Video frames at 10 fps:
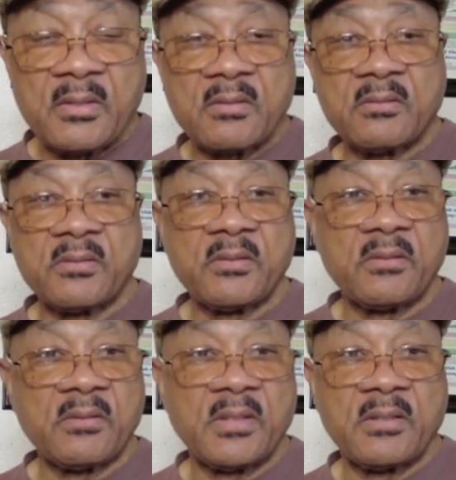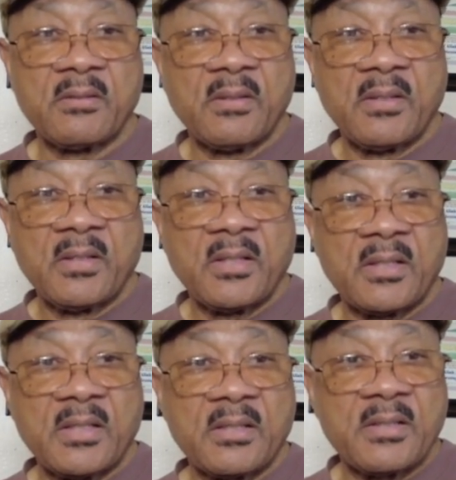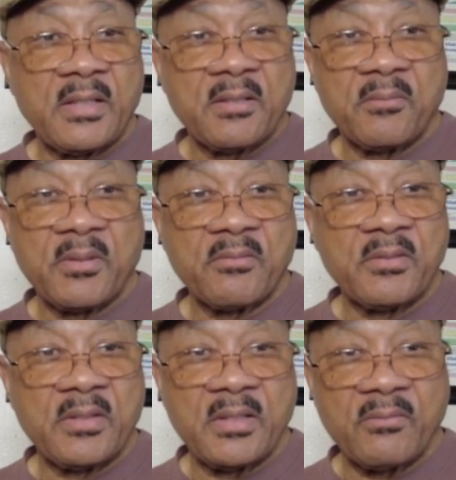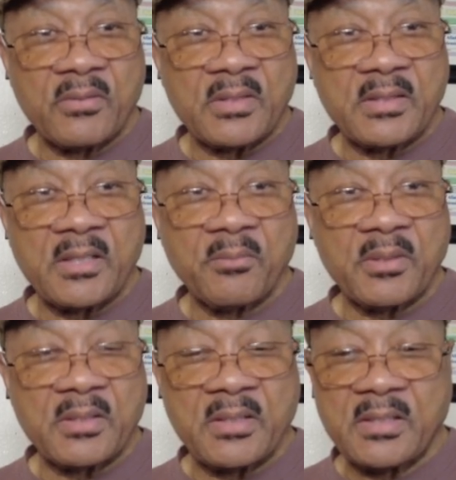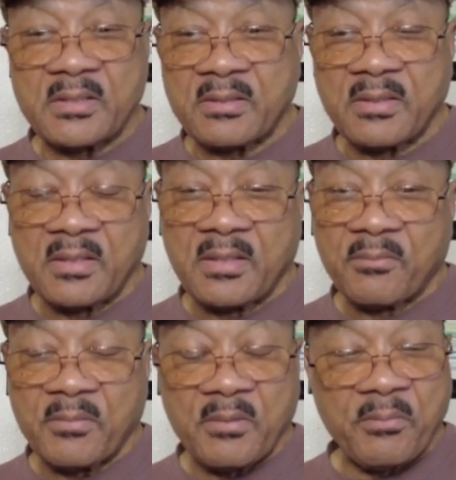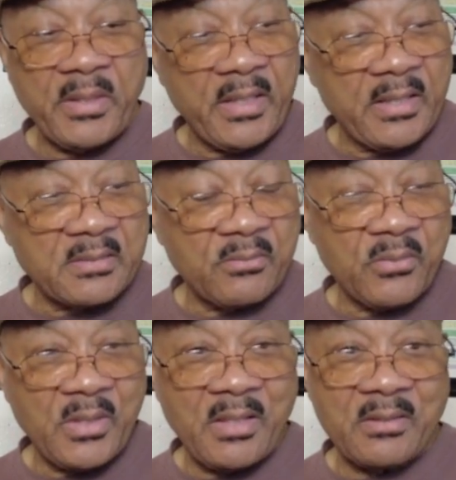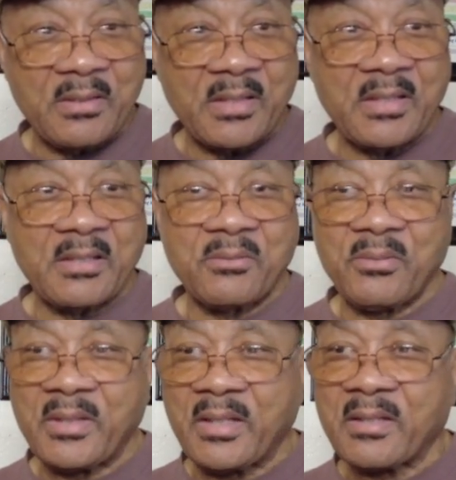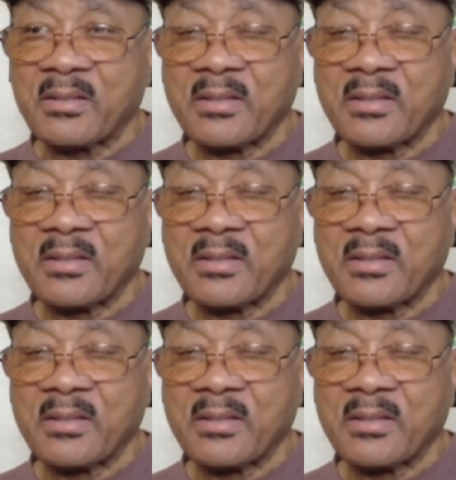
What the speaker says: So, you know, I thank him every day. When I think about things, my past, wow, I got through that.